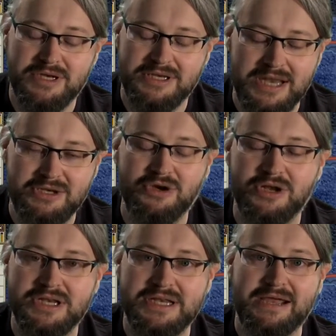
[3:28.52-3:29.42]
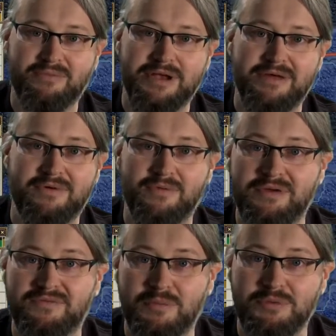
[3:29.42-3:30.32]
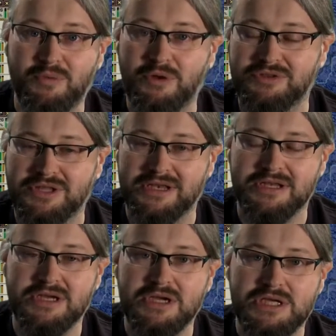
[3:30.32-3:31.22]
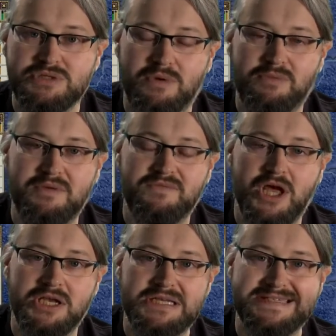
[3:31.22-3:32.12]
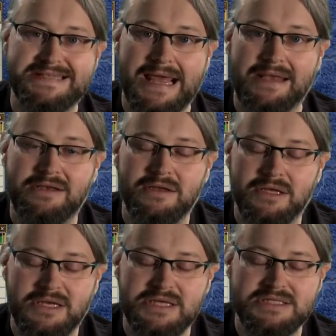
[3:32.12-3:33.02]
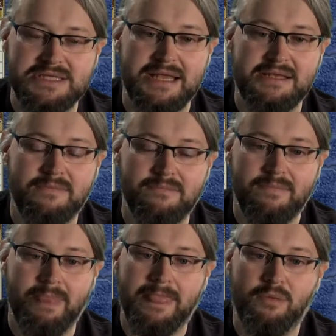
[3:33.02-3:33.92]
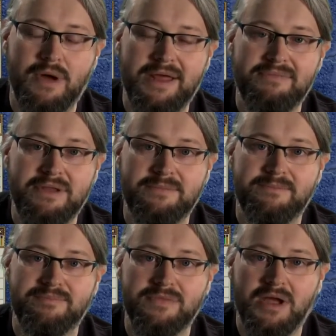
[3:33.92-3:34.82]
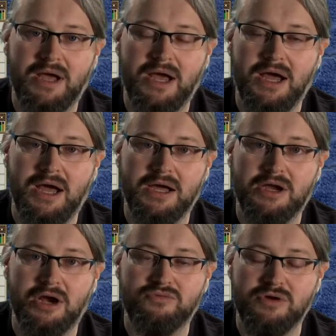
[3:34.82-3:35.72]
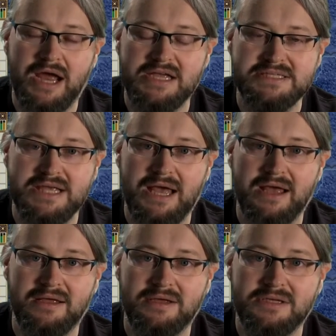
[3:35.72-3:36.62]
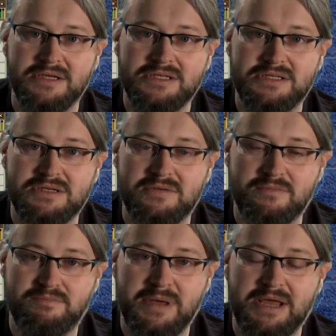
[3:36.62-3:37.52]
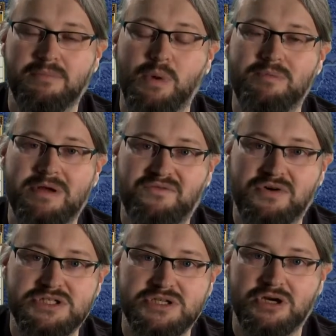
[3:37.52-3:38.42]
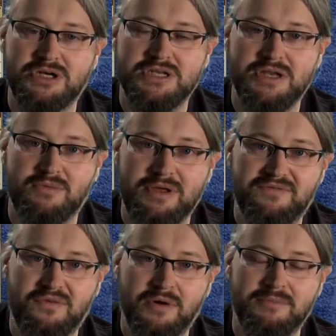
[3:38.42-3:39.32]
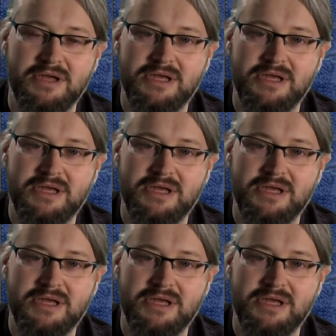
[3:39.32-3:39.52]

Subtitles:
then you can enact whatever reform you wanted. So what we've done instead is that when a country has a big movement for a certain reform,